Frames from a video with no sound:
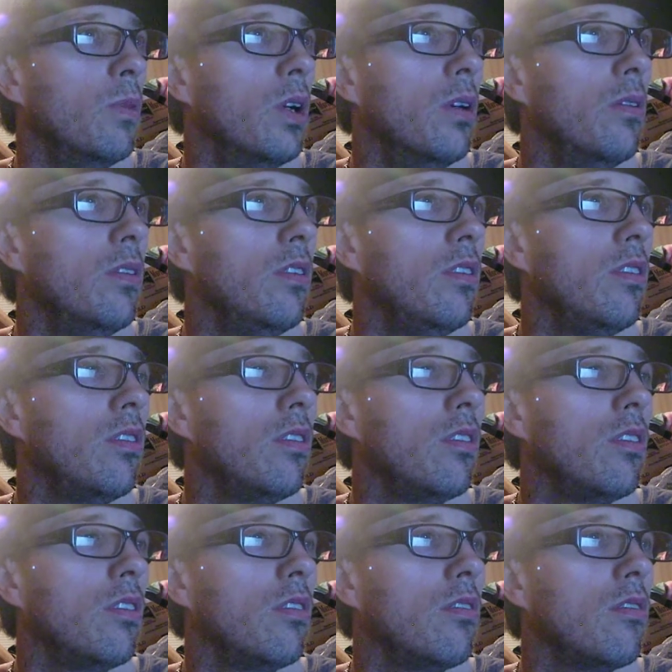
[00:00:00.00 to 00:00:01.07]
you?
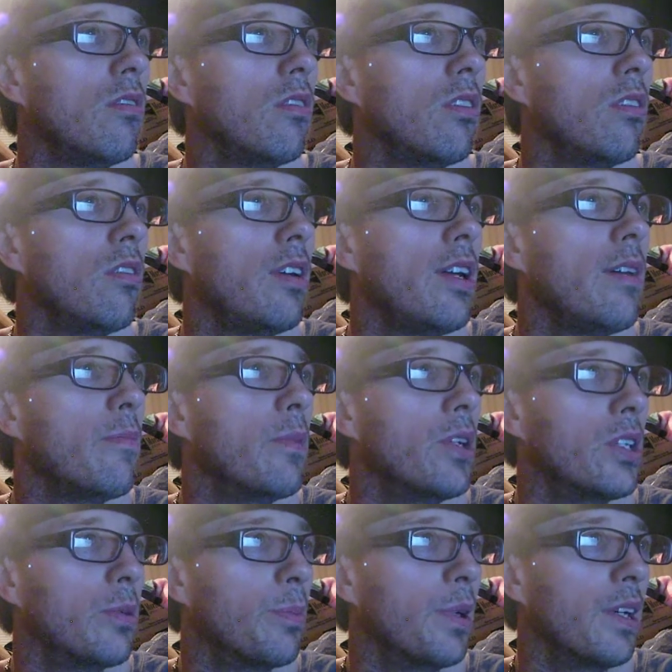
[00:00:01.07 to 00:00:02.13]
But I don't have
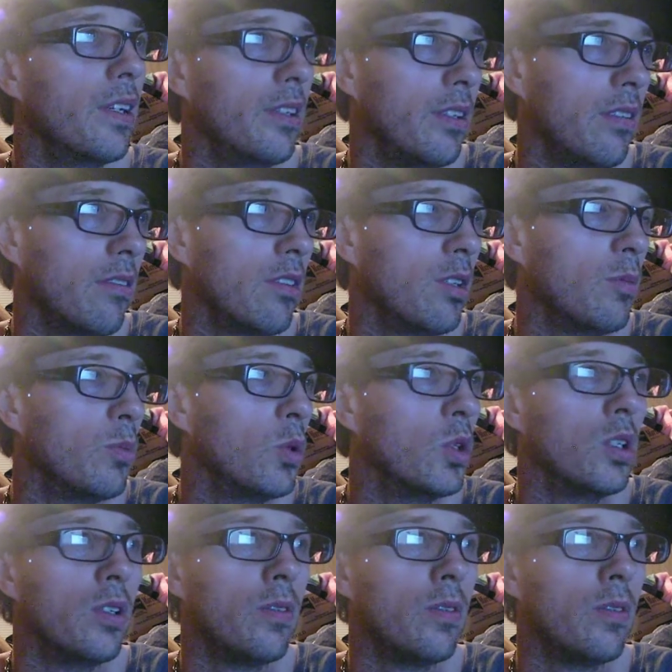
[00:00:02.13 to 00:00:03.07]
much brownies anymore.